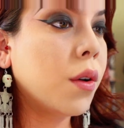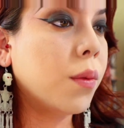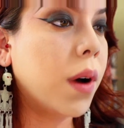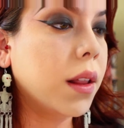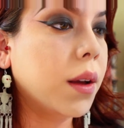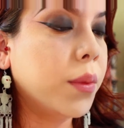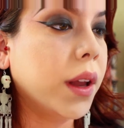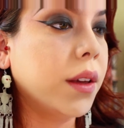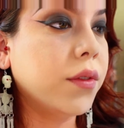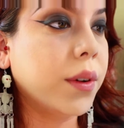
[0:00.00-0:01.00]
While I'm
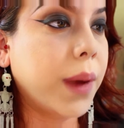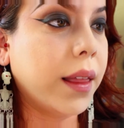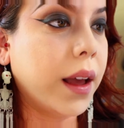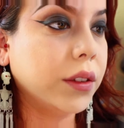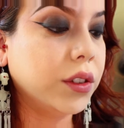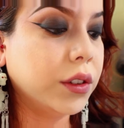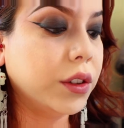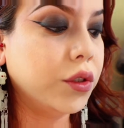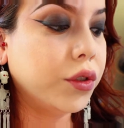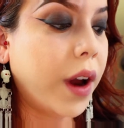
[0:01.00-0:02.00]
waiting for my lashes
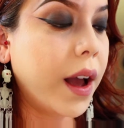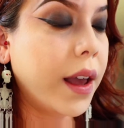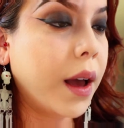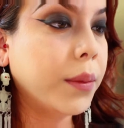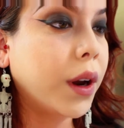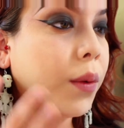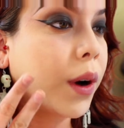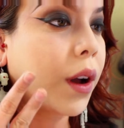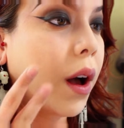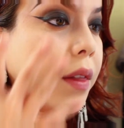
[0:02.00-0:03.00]
to dry, I'm gonna
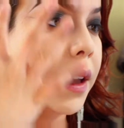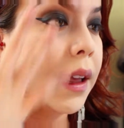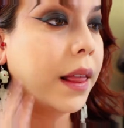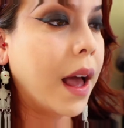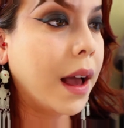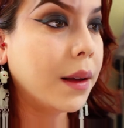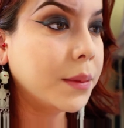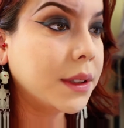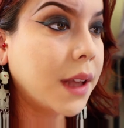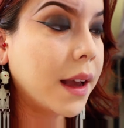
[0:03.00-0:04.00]
work on the
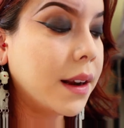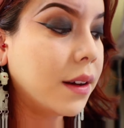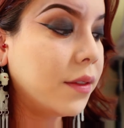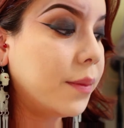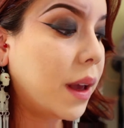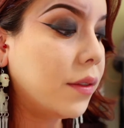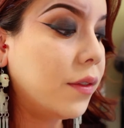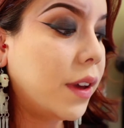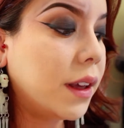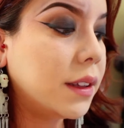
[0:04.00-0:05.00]
Glam side of my
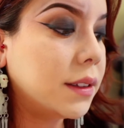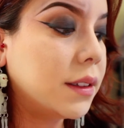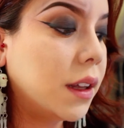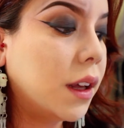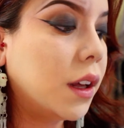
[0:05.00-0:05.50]
face.